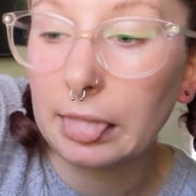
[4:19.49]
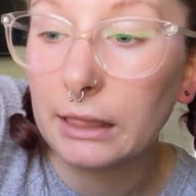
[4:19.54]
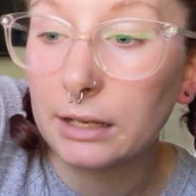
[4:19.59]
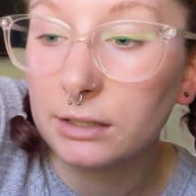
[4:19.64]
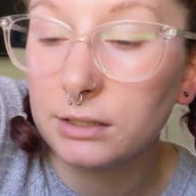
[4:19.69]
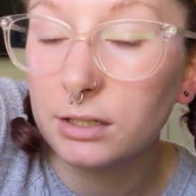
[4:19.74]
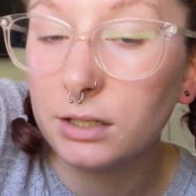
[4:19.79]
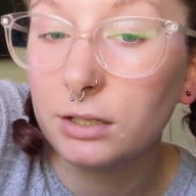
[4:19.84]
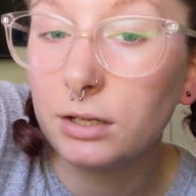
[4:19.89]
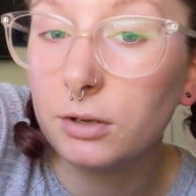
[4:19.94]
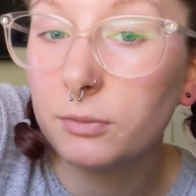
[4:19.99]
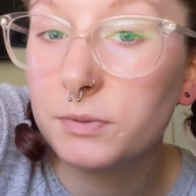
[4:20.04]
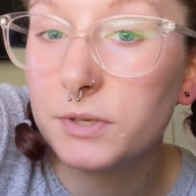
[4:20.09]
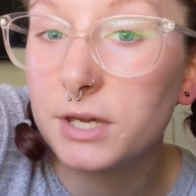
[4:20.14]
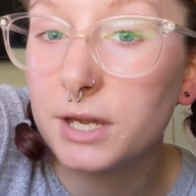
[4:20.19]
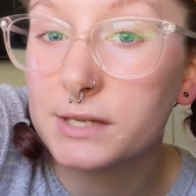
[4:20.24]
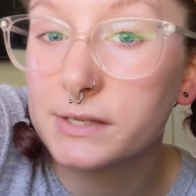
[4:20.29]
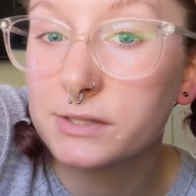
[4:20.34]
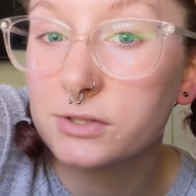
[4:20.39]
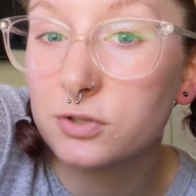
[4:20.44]
Hope
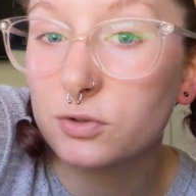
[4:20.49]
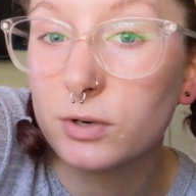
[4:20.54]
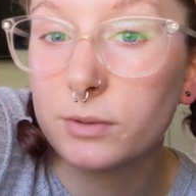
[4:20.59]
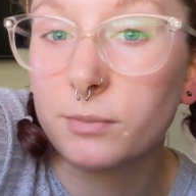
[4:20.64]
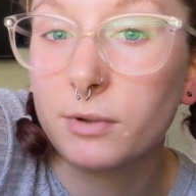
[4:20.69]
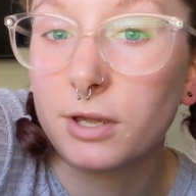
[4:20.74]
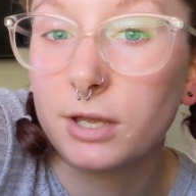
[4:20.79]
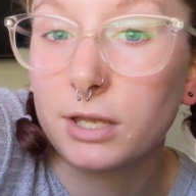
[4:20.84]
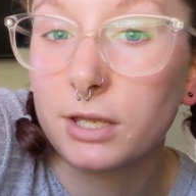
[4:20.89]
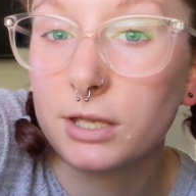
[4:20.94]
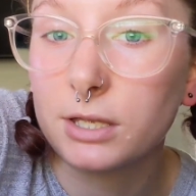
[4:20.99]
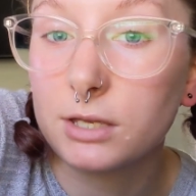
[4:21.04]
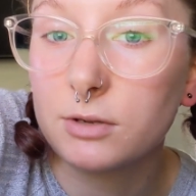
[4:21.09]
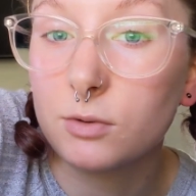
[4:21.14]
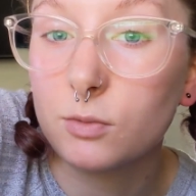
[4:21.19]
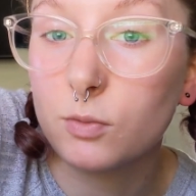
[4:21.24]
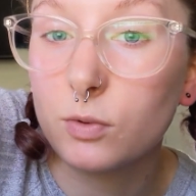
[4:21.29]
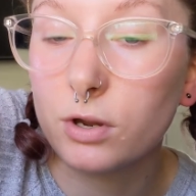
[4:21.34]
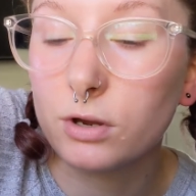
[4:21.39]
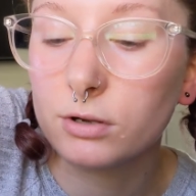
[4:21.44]
you guys enjoy my
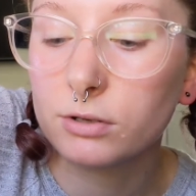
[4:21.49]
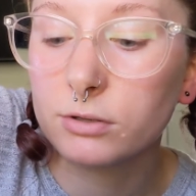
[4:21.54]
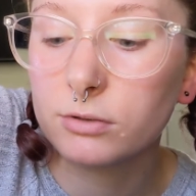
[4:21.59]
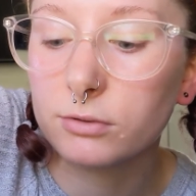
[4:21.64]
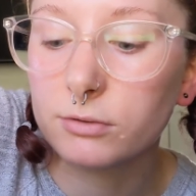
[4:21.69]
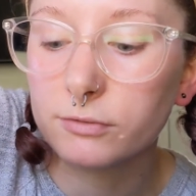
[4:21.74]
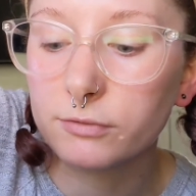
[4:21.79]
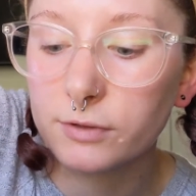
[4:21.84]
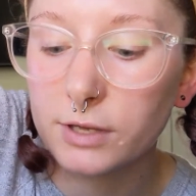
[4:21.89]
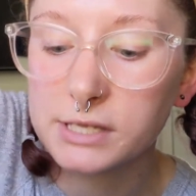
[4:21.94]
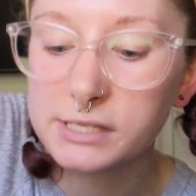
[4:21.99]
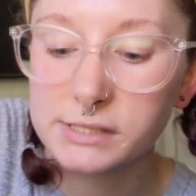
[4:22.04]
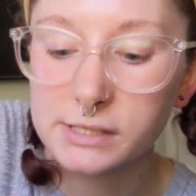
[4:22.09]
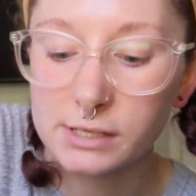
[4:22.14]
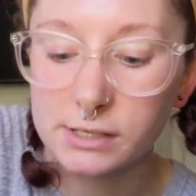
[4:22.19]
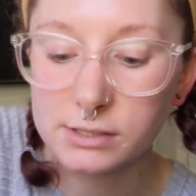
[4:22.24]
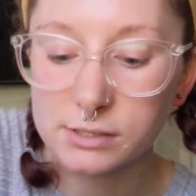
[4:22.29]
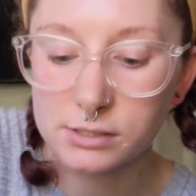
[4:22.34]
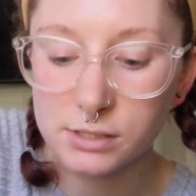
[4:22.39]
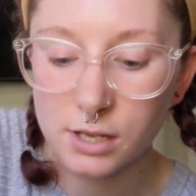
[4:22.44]
weird little
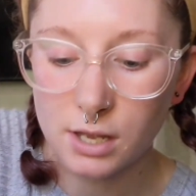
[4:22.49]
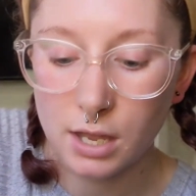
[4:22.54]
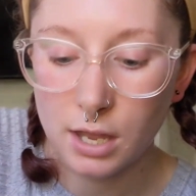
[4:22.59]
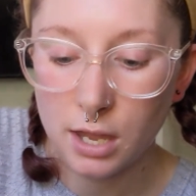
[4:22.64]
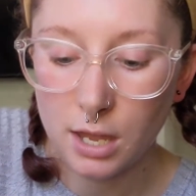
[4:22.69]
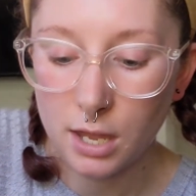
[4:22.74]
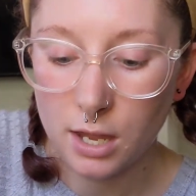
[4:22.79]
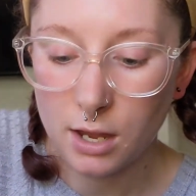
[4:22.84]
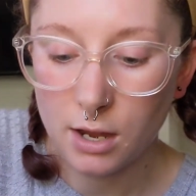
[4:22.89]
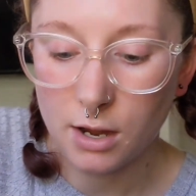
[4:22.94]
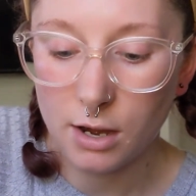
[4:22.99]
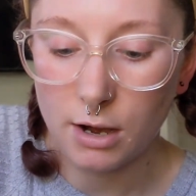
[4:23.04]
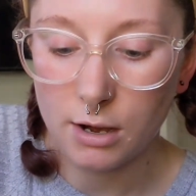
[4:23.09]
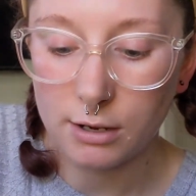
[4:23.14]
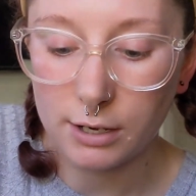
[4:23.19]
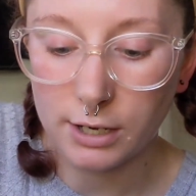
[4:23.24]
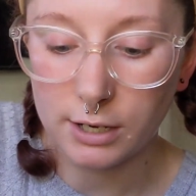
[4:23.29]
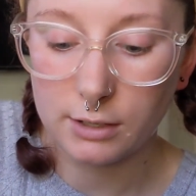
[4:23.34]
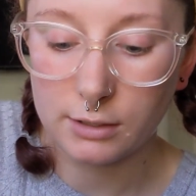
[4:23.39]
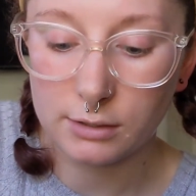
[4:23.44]
faces.
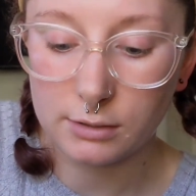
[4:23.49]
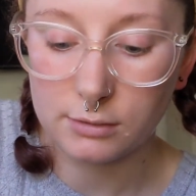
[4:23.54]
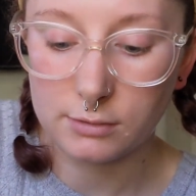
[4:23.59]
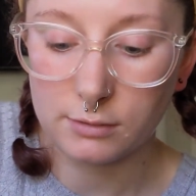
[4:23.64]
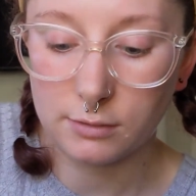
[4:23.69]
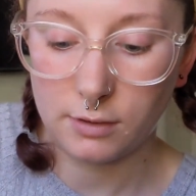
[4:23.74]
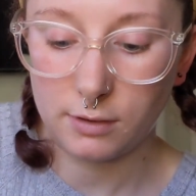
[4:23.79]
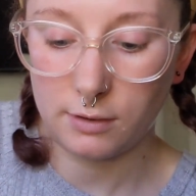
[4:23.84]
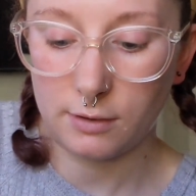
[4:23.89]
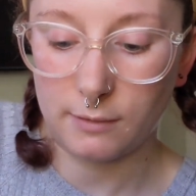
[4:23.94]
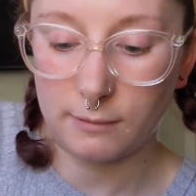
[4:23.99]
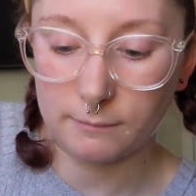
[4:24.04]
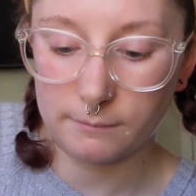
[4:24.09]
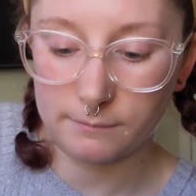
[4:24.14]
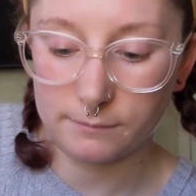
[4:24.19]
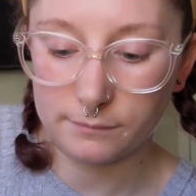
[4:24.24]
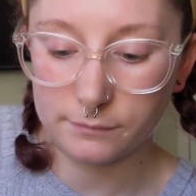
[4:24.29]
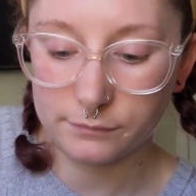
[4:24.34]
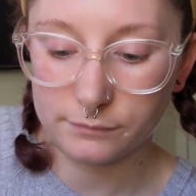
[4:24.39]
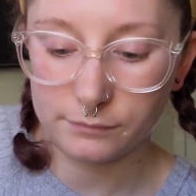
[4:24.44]
Alright.
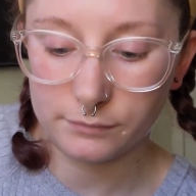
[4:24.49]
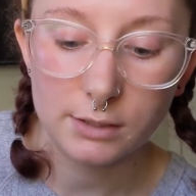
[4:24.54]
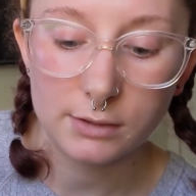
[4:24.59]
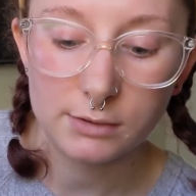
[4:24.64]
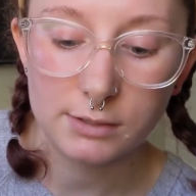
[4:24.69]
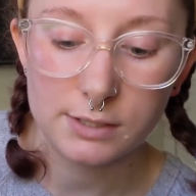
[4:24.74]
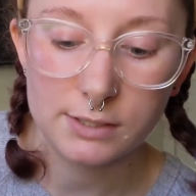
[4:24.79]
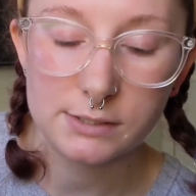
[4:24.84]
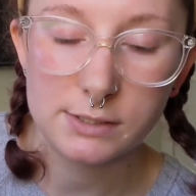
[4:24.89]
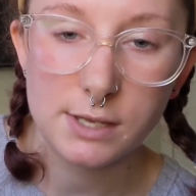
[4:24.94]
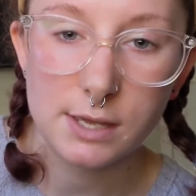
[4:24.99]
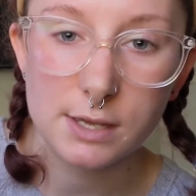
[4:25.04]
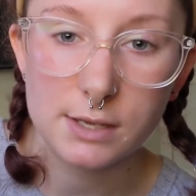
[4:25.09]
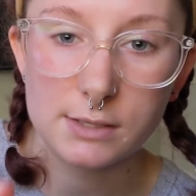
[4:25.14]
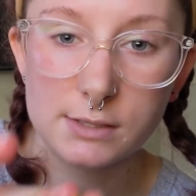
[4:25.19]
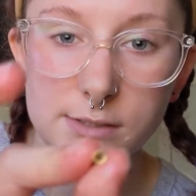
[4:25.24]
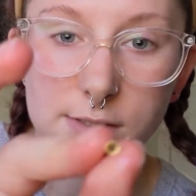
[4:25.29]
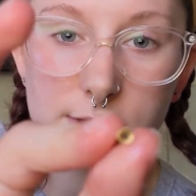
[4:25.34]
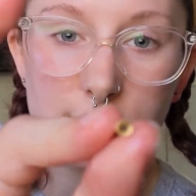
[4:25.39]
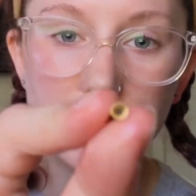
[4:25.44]
This
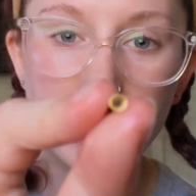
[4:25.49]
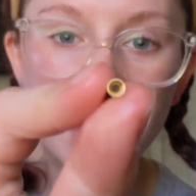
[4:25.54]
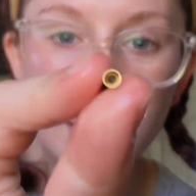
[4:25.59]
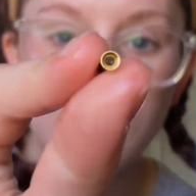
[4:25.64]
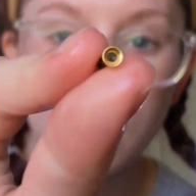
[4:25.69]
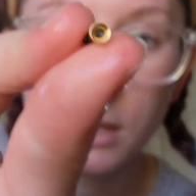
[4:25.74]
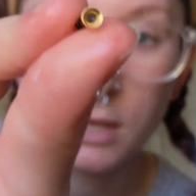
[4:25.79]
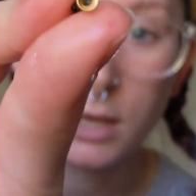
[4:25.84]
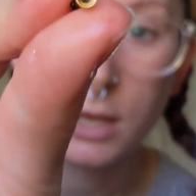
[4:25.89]
is the